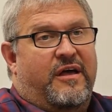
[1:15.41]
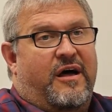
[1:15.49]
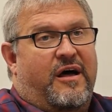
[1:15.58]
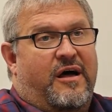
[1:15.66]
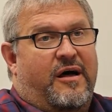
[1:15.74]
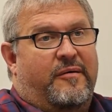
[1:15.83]

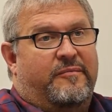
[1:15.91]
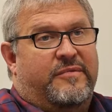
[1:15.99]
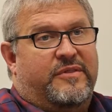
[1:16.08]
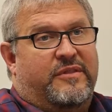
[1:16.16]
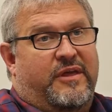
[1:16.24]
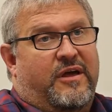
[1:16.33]

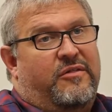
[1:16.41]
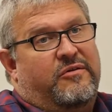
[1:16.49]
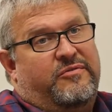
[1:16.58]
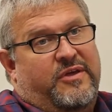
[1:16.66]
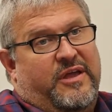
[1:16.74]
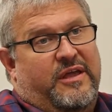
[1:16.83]
The other
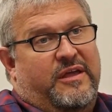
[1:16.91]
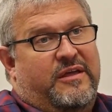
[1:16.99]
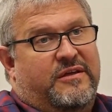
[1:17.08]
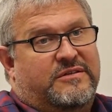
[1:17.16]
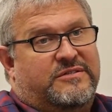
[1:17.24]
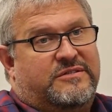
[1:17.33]
thing
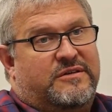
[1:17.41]
is,